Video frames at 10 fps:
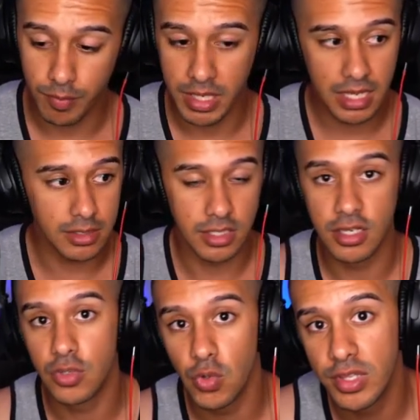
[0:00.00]
guys did
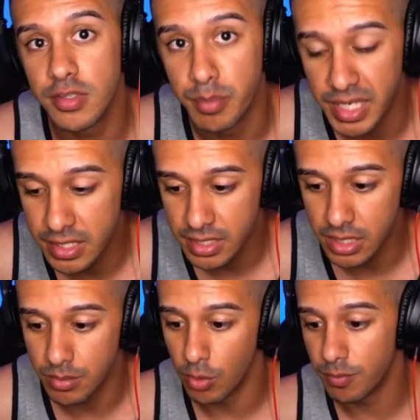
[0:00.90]
enjoy this mini
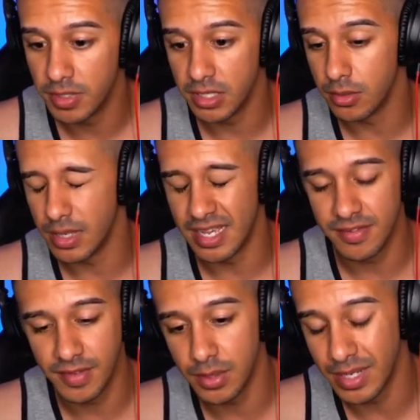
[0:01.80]
scheme. Hopefully you guys
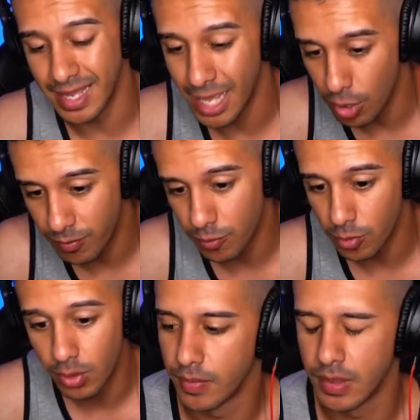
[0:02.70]
found it helpful,